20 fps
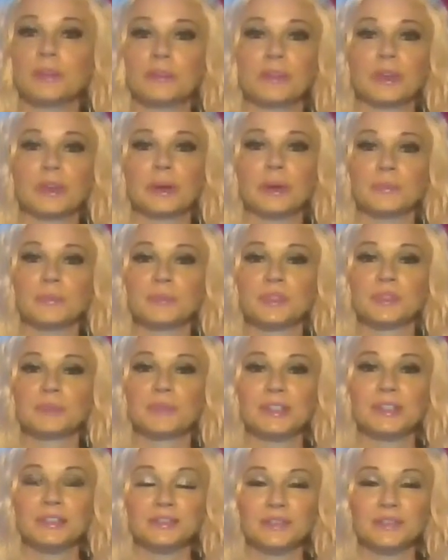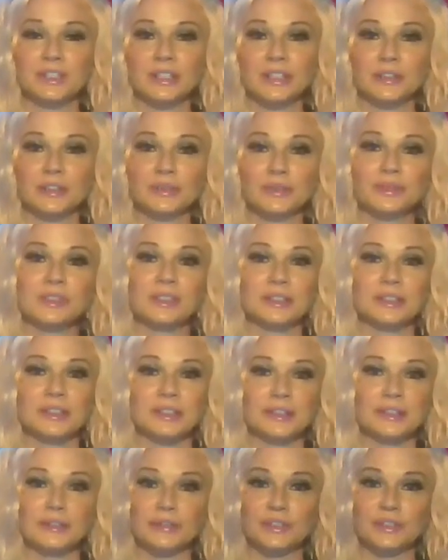some yoga with some of
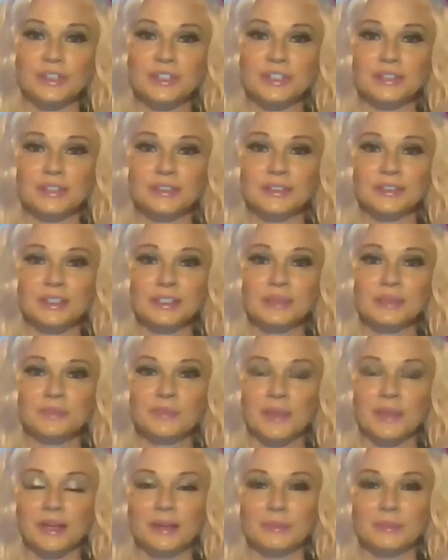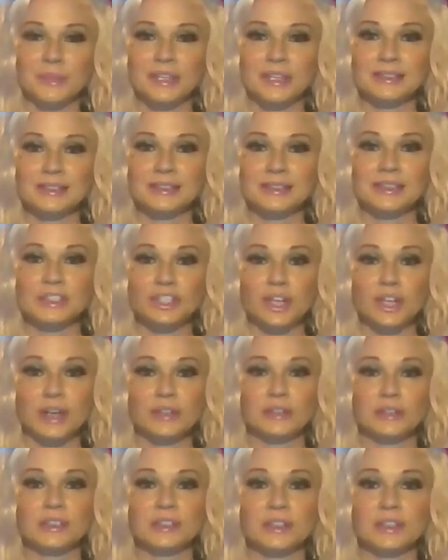these videos in another series,
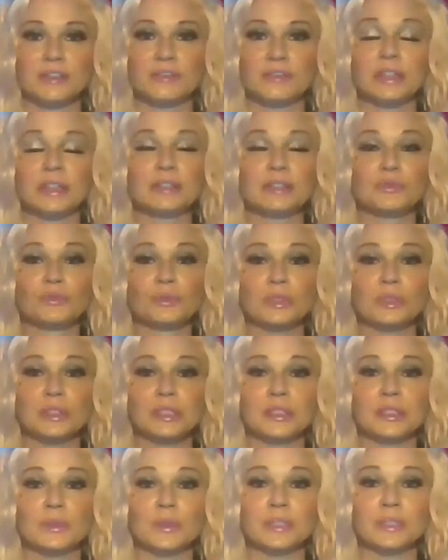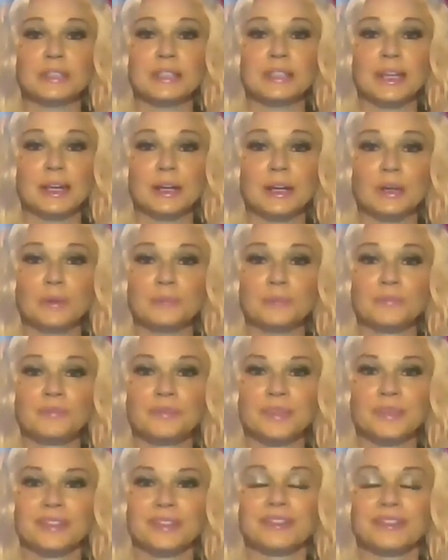because this chakra stuff is really
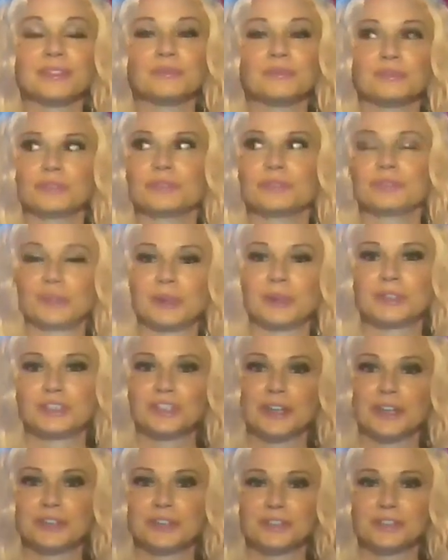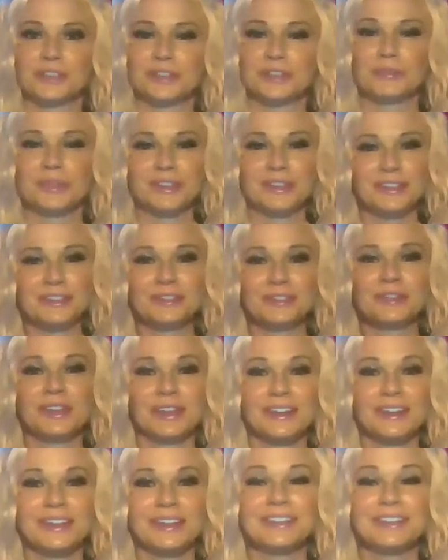going to help, not
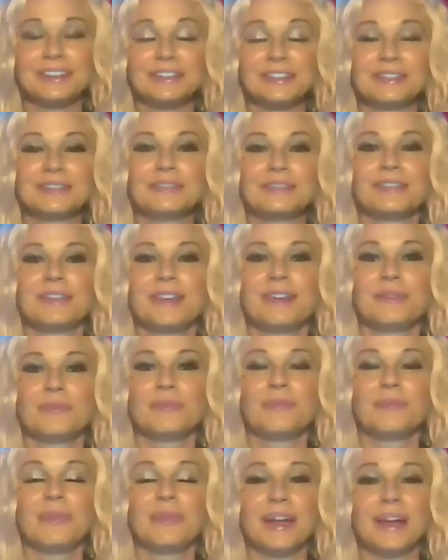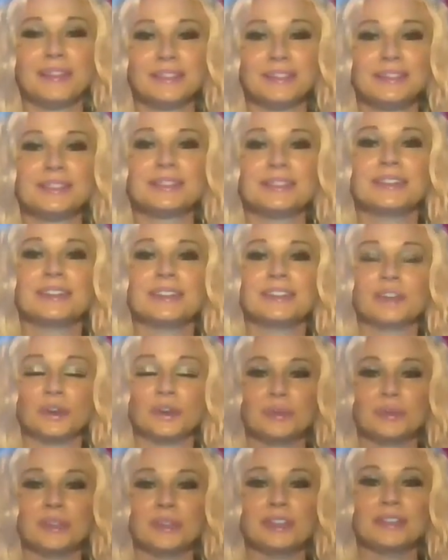chakra stuff, but these
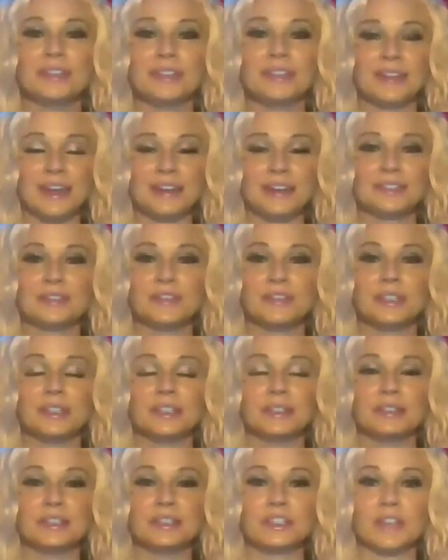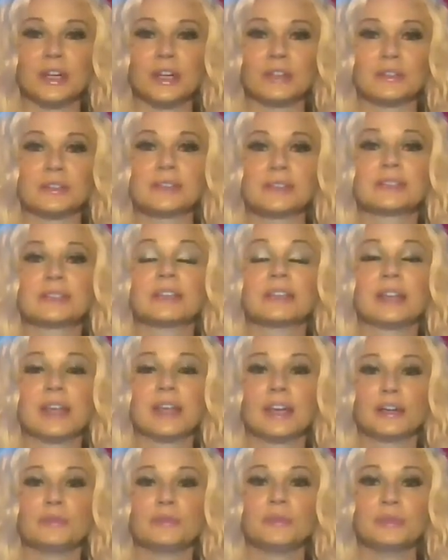balancing and opening and activating
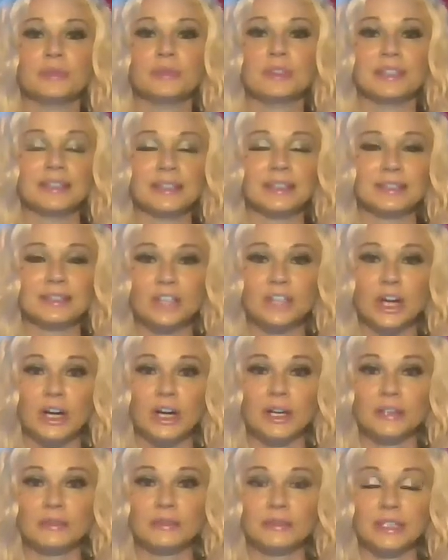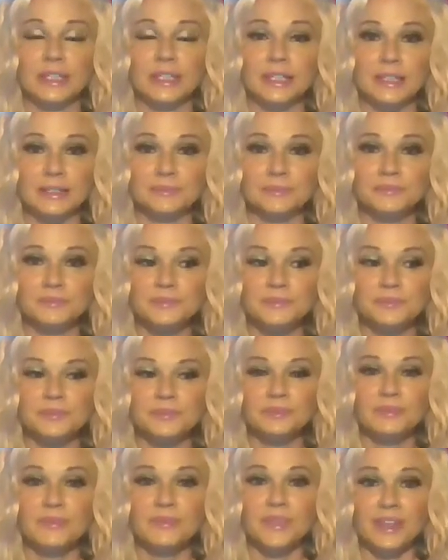these chakras is going to help you with the next
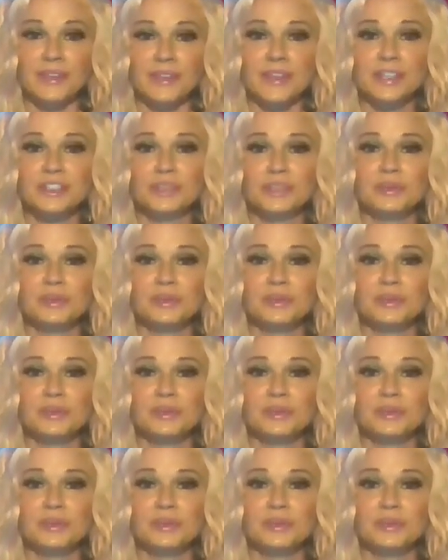card reading